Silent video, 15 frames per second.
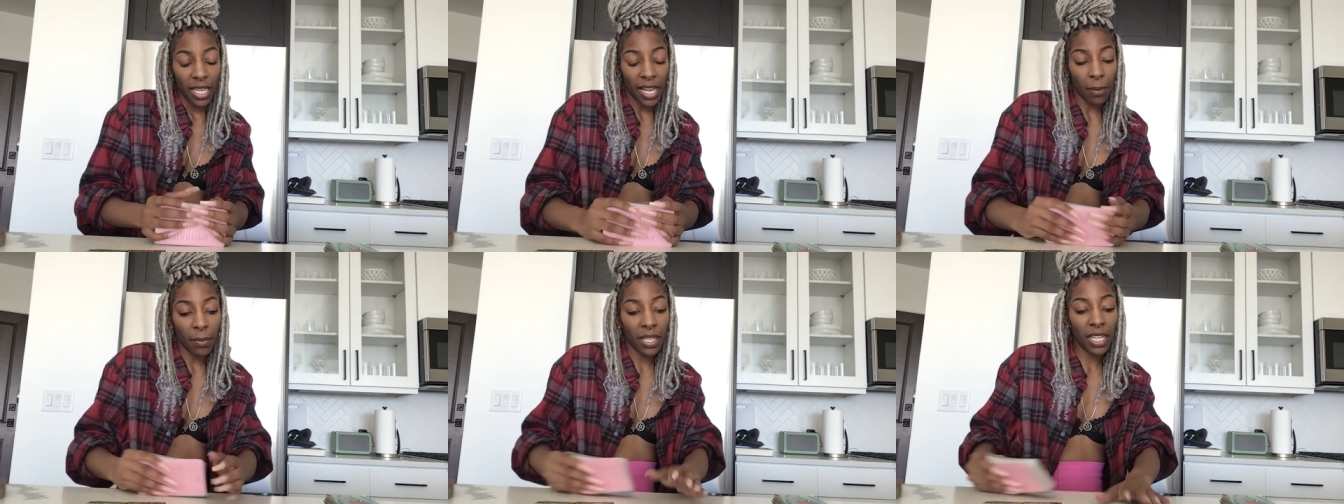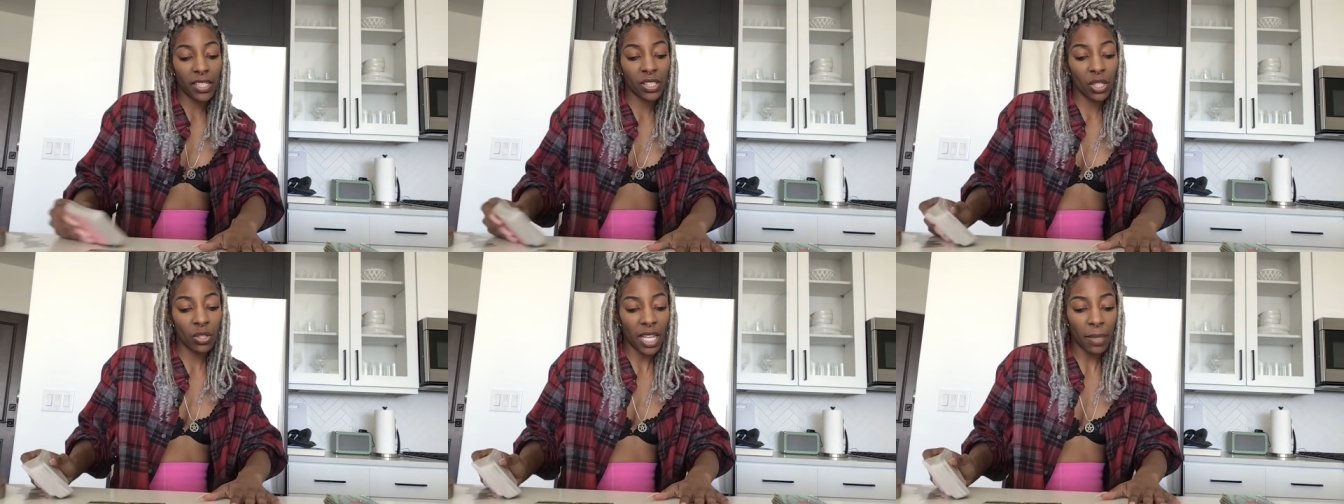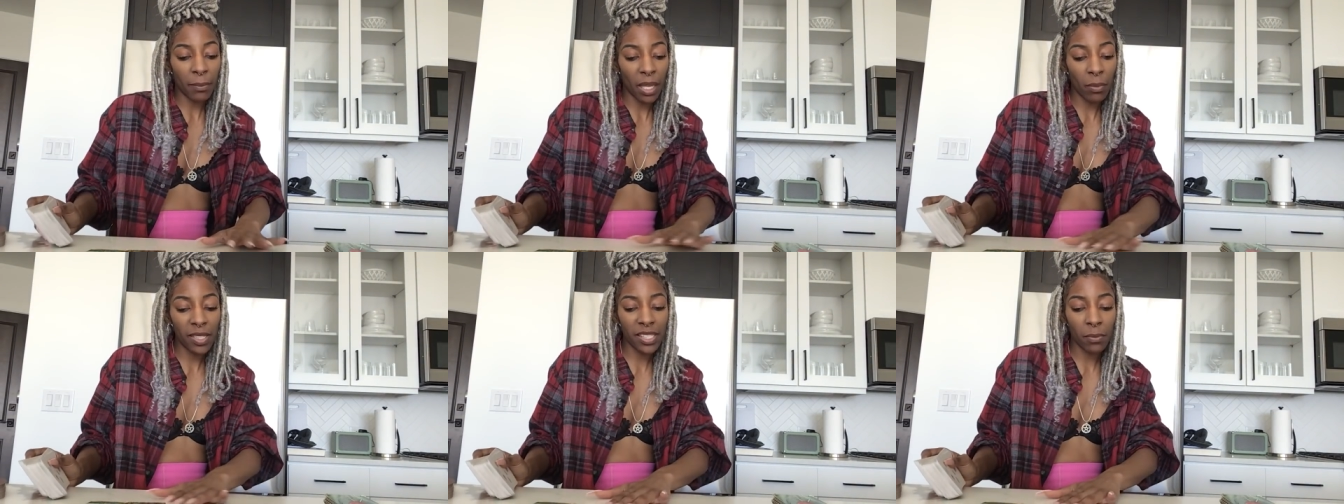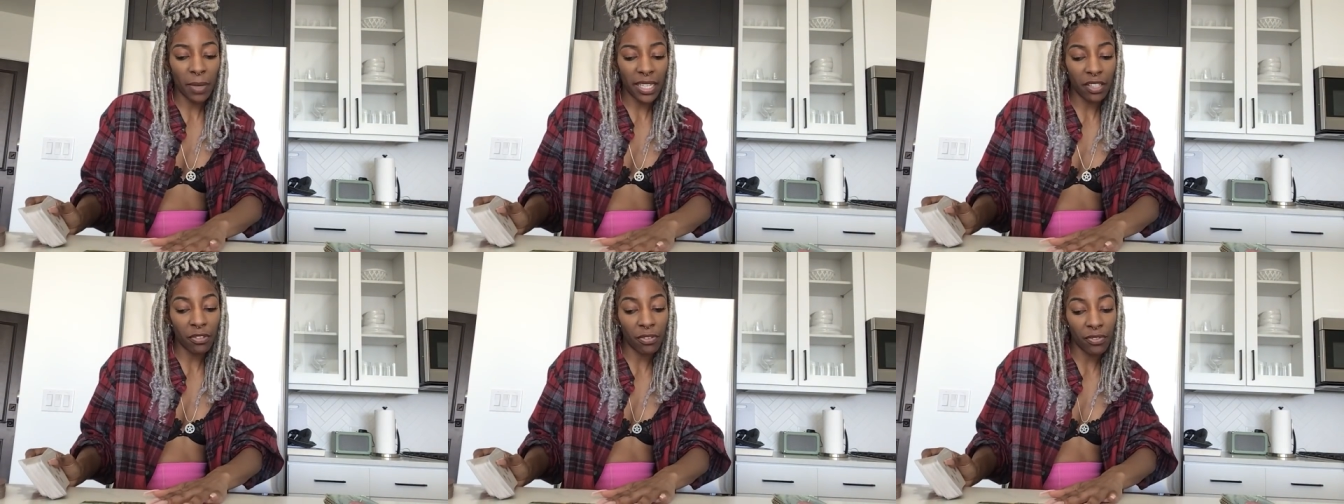I'm getting to like maybe
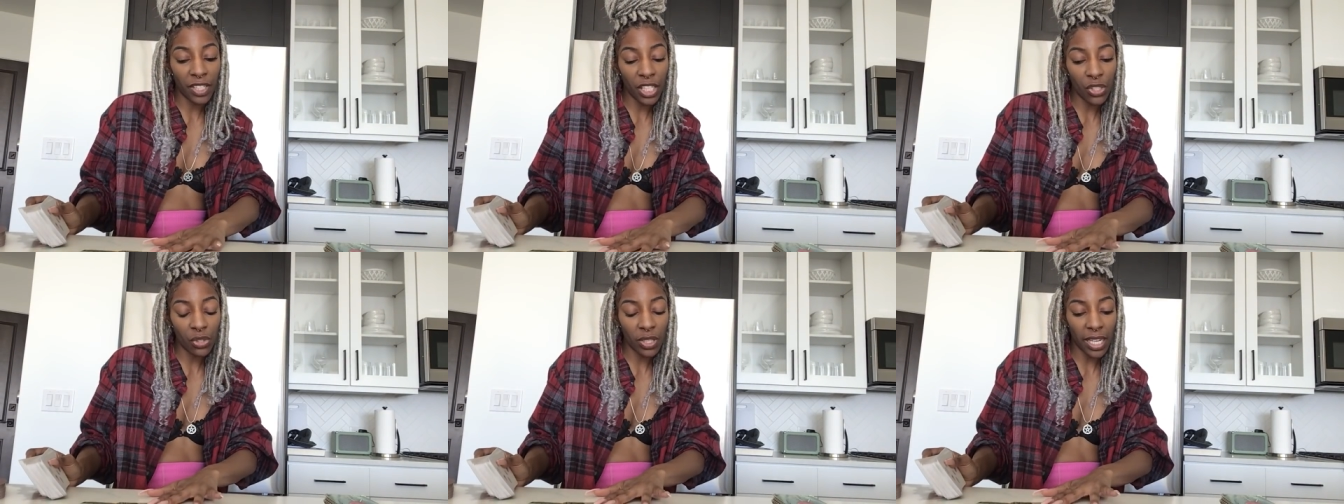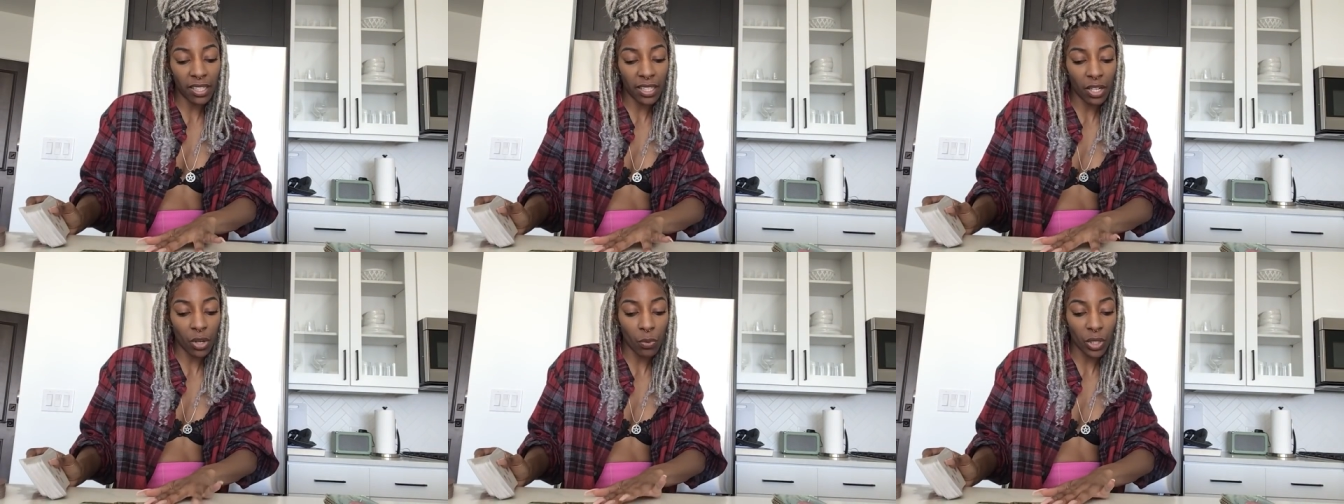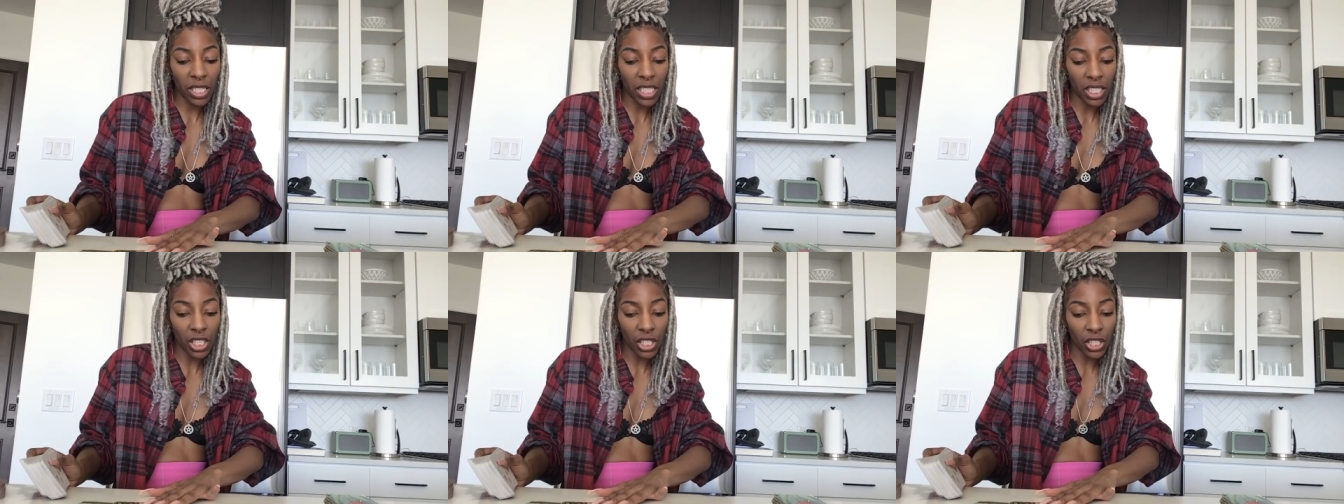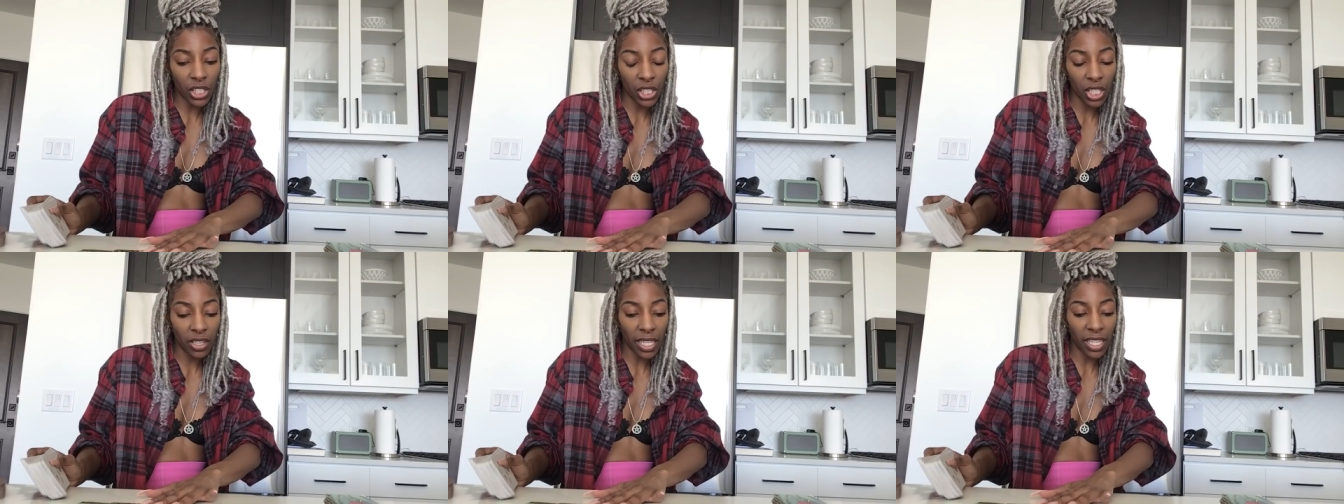somebody feeds you. They they're a really good cook.